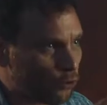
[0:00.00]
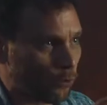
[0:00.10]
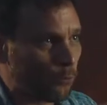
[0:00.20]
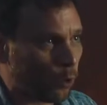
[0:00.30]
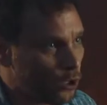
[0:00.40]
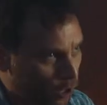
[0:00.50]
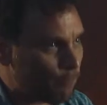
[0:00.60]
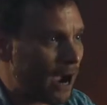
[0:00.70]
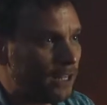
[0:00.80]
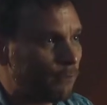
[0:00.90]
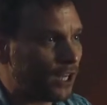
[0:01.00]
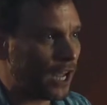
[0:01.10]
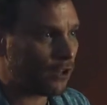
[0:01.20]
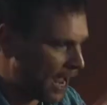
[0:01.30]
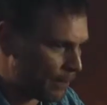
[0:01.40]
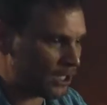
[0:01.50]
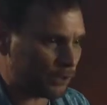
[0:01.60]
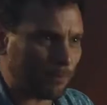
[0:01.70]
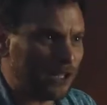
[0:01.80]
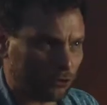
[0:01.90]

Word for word: two or more, you combine them together, add a bit of spice,